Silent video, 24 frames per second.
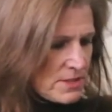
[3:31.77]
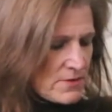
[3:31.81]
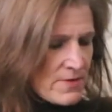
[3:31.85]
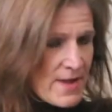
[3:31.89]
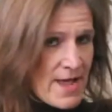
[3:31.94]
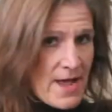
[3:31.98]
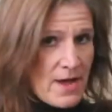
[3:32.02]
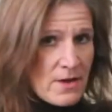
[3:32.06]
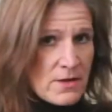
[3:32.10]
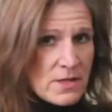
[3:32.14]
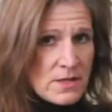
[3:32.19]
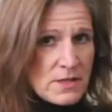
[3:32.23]

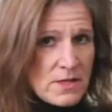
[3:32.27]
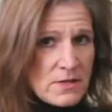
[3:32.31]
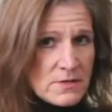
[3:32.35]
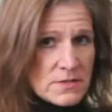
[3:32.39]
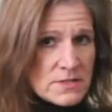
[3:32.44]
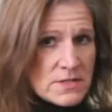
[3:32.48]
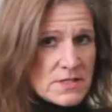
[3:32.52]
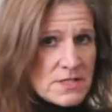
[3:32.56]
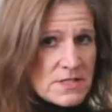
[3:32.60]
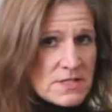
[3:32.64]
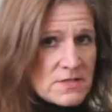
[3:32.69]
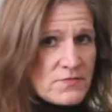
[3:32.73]
how
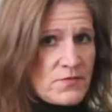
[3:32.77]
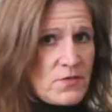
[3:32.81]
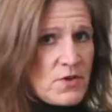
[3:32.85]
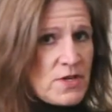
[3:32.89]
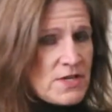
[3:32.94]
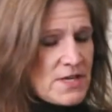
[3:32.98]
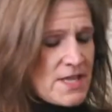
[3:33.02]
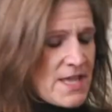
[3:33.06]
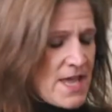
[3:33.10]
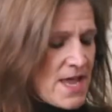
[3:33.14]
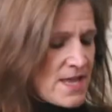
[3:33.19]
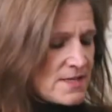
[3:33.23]
close this
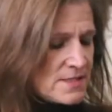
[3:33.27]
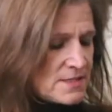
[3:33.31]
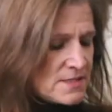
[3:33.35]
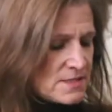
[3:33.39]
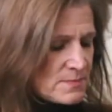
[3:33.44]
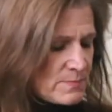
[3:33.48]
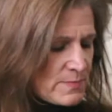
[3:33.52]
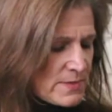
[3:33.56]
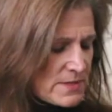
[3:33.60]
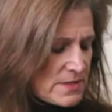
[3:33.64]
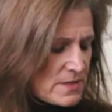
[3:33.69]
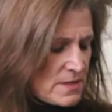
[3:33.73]
foot
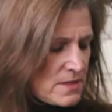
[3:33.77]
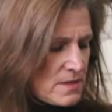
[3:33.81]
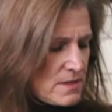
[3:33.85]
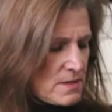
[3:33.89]
gets, but